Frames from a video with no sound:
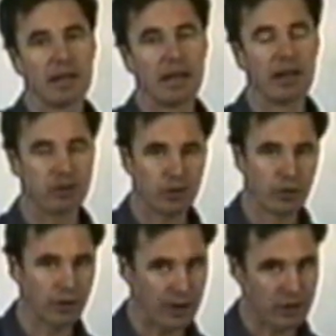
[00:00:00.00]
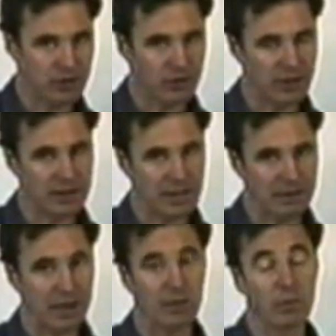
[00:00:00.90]
How tall are those trees
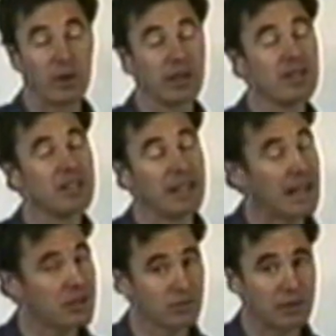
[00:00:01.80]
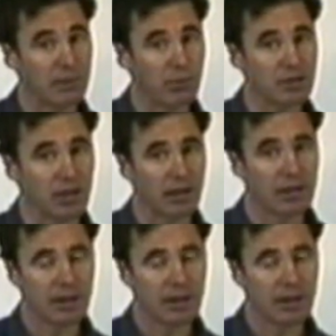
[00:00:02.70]
coming up? What is the actual temperature?